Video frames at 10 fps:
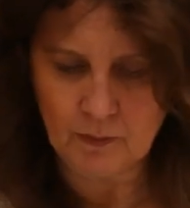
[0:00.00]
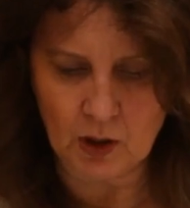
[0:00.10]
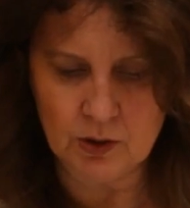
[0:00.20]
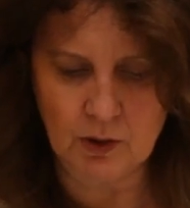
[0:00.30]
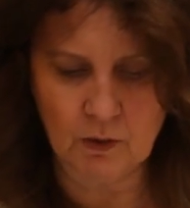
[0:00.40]

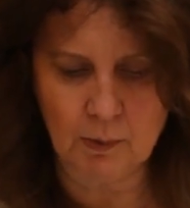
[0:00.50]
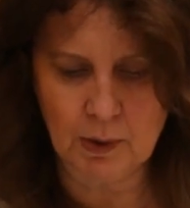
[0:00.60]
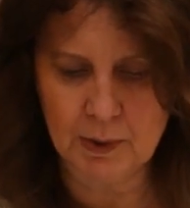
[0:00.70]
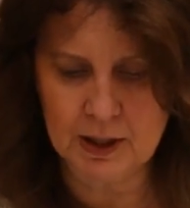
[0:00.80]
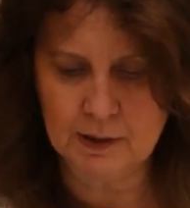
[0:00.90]
So I've got
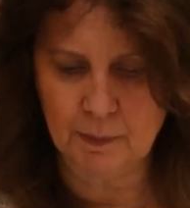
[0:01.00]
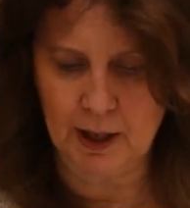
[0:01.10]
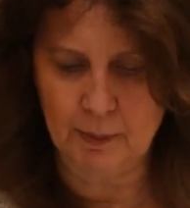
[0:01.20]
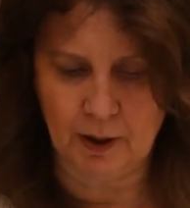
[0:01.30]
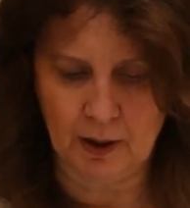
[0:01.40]
my piece of
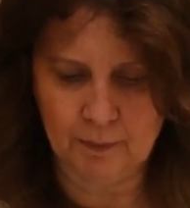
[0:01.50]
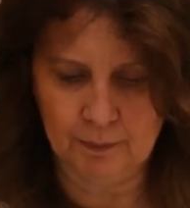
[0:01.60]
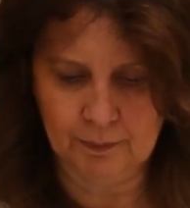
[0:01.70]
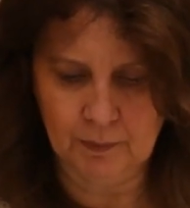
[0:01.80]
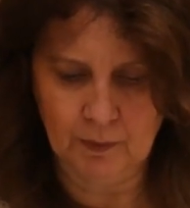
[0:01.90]
paper,
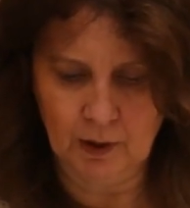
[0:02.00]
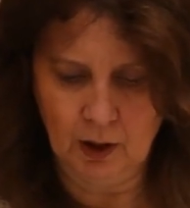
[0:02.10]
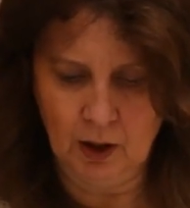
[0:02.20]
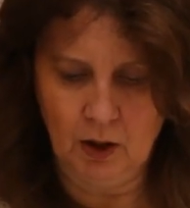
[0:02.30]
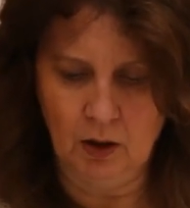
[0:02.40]

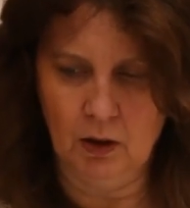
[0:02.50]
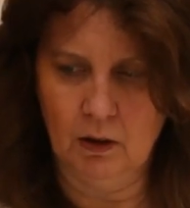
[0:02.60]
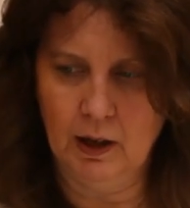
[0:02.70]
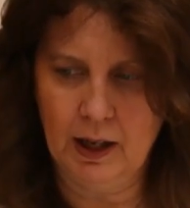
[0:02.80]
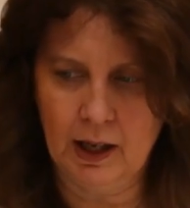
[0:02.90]

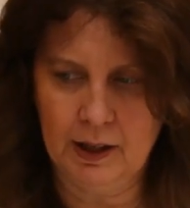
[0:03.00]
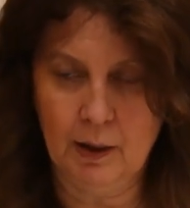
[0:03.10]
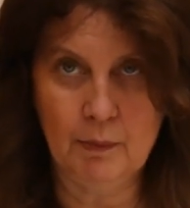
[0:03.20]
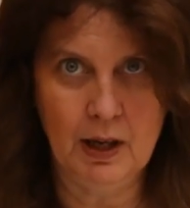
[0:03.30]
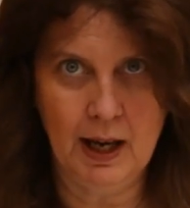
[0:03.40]
alright, and
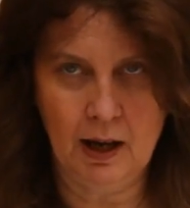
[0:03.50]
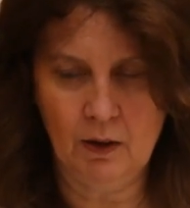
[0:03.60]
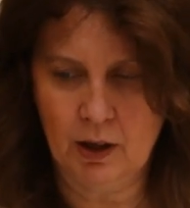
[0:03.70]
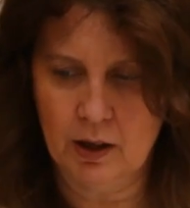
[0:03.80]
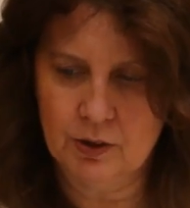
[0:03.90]
I'm now
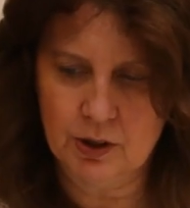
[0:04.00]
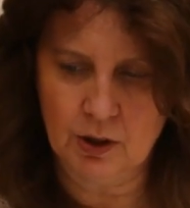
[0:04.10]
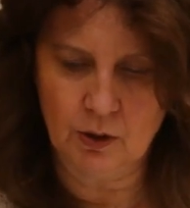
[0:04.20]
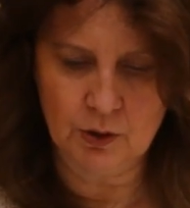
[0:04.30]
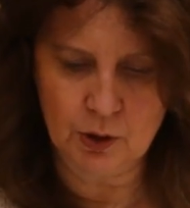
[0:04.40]
going
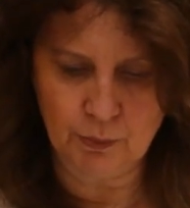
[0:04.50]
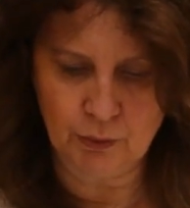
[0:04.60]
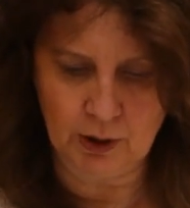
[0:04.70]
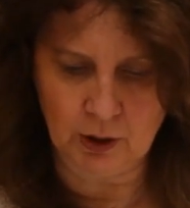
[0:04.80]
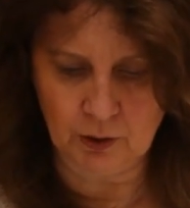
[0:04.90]
to
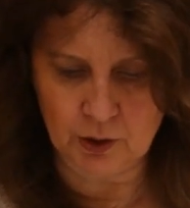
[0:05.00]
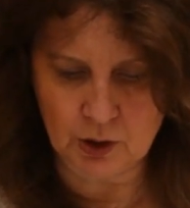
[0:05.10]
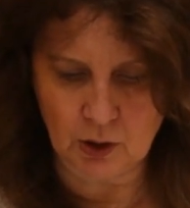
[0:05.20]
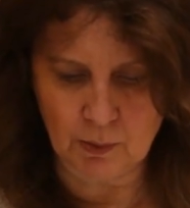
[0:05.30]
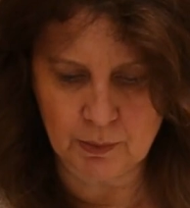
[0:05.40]
print on the
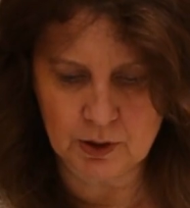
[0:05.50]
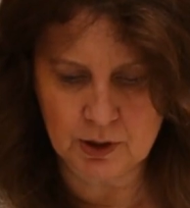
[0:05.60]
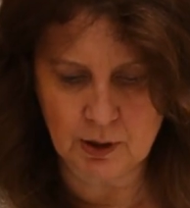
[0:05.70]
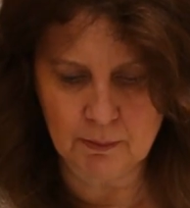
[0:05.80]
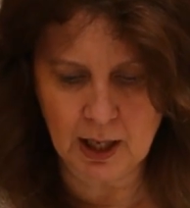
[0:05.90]
top.
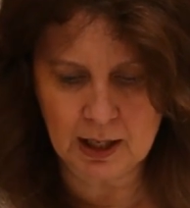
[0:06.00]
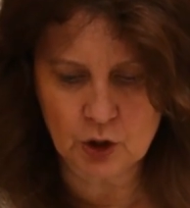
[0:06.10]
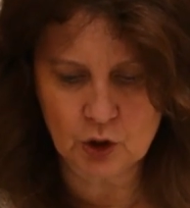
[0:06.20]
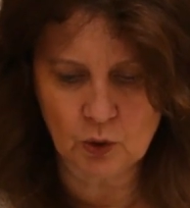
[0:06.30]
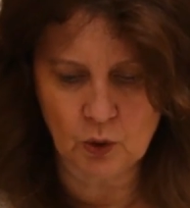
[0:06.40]
So make
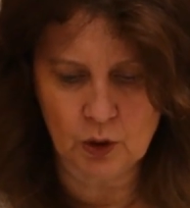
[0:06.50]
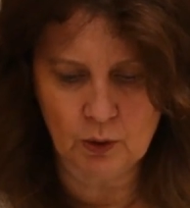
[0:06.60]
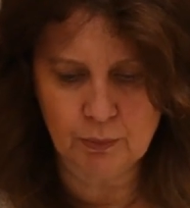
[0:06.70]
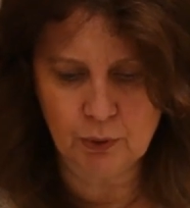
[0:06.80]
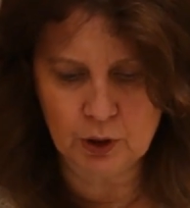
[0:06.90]
sure
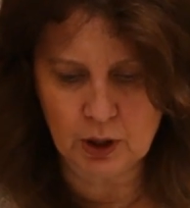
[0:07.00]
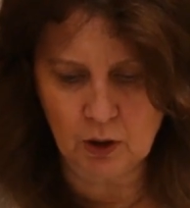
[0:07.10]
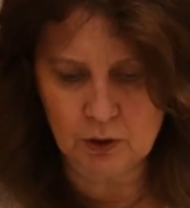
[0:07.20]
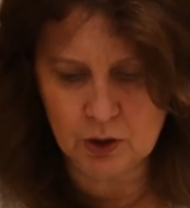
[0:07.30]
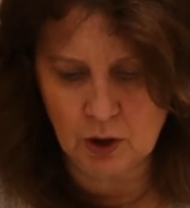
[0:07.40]
you put it
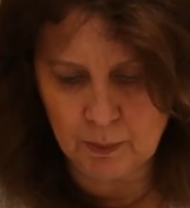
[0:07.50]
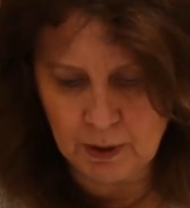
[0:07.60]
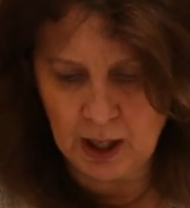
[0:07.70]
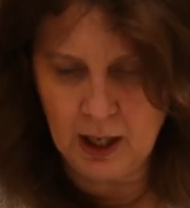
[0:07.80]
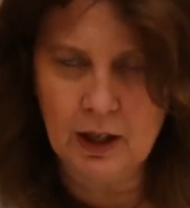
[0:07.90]
on top
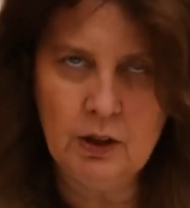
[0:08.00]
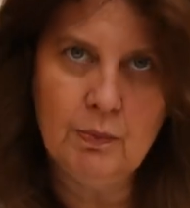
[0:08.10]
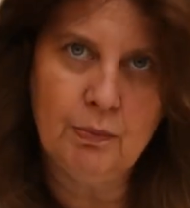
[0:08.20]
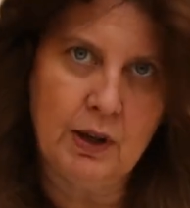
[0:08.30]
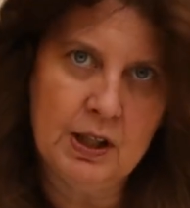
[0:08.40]
and you
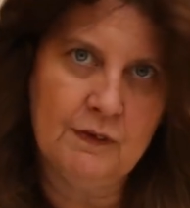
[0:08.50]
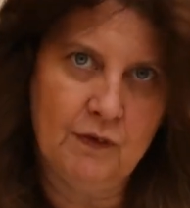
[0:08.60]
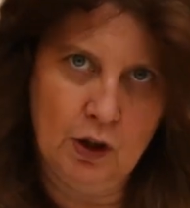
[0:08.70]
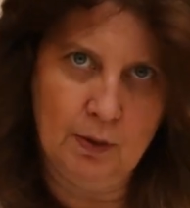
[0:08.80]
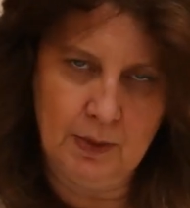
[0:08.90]
press
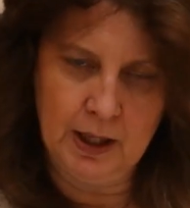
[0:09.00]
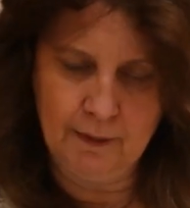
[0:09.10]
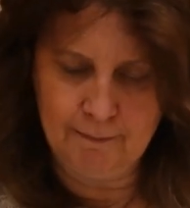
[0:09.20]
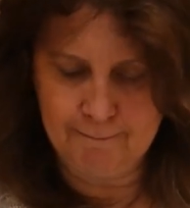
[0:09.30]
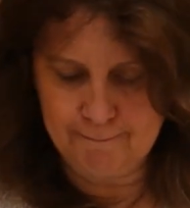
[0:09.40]
firmly.
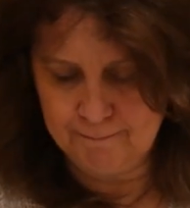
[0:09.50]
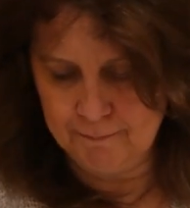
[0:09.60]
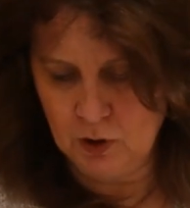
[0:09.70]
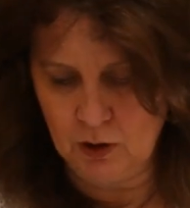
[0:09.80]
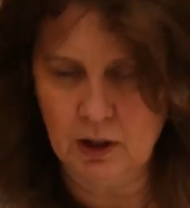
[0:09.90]

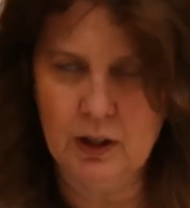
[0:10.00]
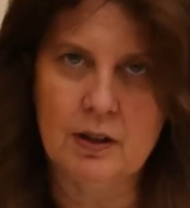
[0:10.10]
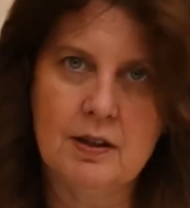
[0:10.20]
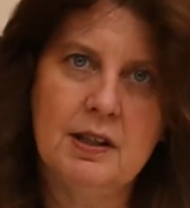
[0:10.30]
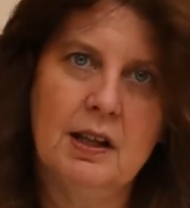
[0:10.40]
Alright, you
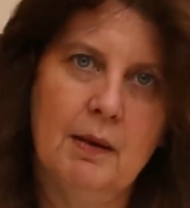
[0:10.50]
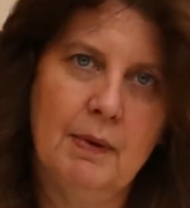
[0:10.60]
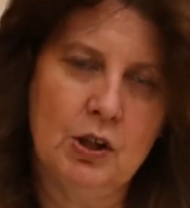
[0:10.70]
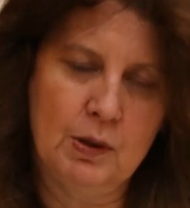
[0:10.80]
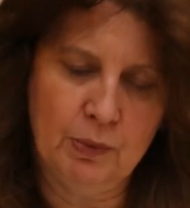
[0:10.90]
can see I'm
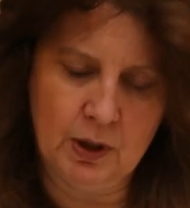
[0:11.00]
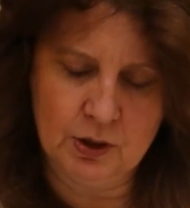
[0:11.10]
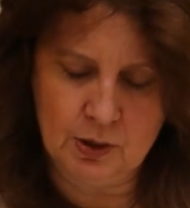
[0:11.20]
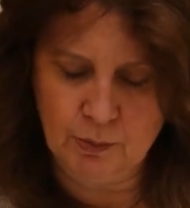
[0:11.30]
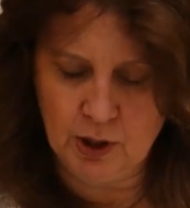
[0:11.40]
actually putting
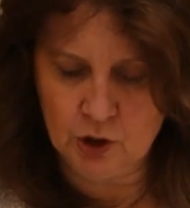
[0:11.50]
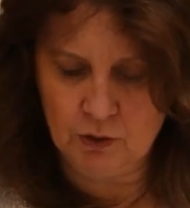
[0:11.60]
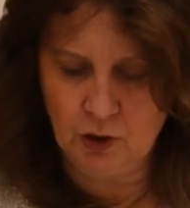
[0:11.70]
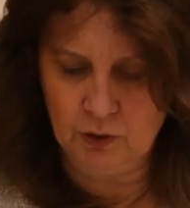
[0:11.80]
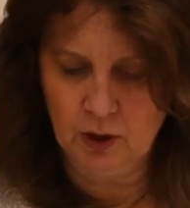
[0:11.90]
some
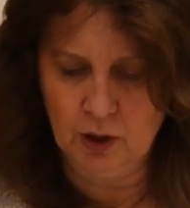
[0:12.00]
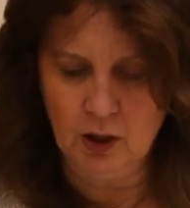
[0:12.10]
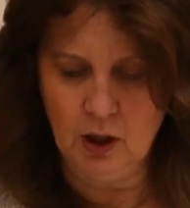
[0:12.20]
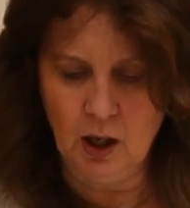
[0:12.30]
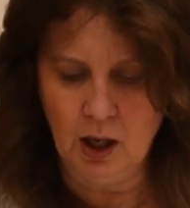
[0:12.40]
pressure on,
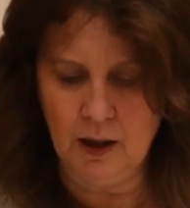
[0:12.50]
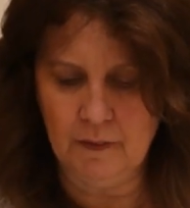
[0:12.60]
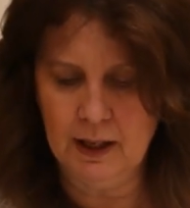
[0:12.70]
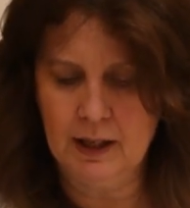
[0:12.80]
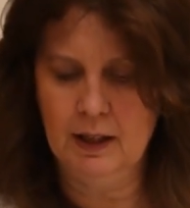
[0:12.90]

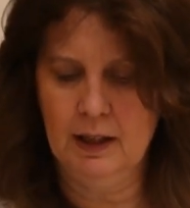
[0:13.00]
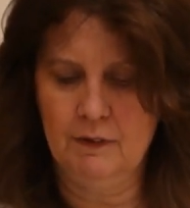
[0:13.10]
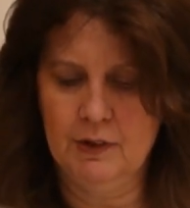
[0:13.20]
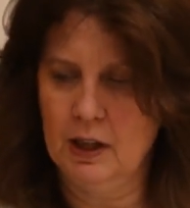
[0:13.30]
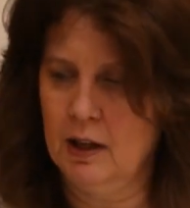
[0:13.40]
and then
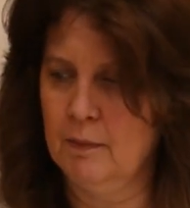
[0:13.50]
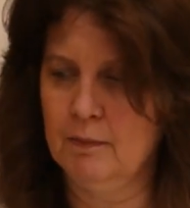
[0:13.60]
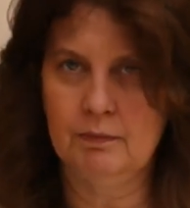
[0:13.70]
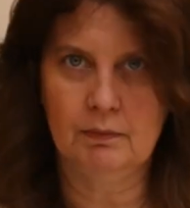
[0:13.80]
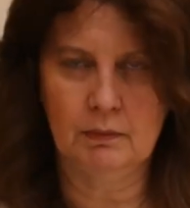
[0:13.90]
lift it up.
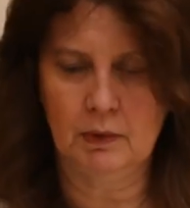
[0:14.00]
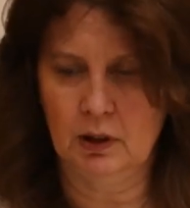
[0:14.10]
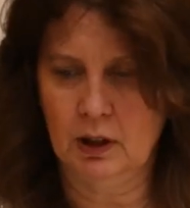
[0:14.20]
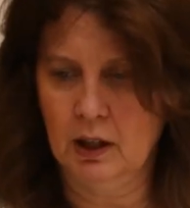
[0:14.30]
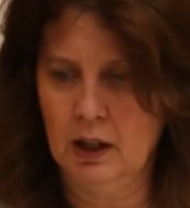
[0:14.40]

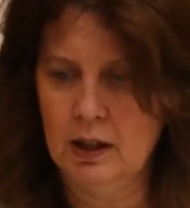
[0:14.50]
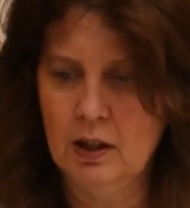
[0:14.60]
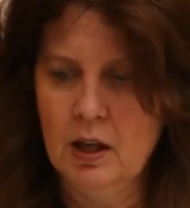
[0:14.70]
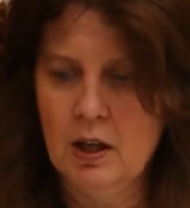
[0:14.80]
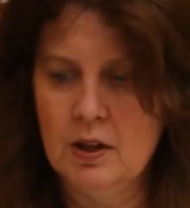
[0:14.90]
Okay,
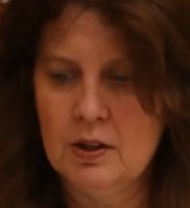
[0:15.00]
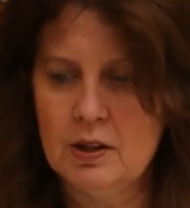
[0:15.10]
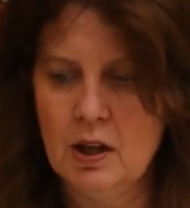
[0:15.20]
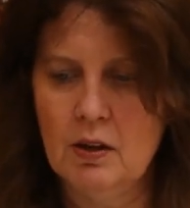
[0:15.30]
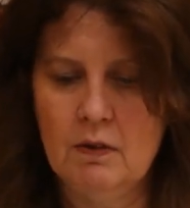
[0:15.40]

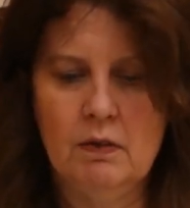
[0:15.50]
so